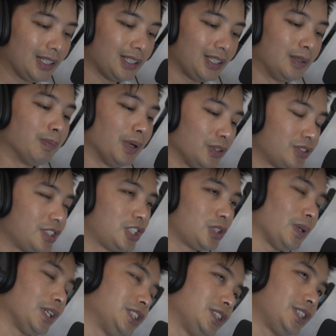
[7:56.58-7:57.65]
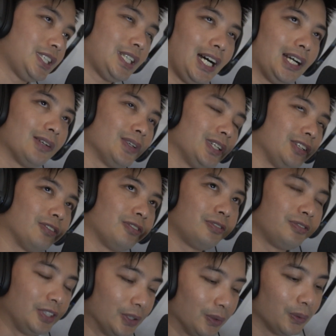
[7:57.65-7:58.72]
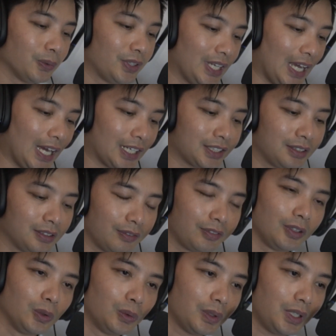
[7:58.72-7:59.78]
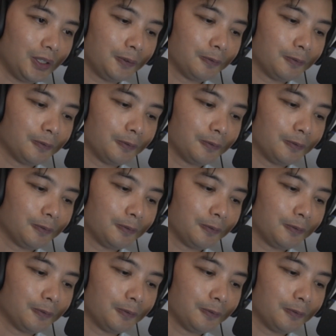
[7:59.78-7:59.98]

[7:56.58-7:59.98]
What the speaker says: in most situations, you can't really feel the action of the lure.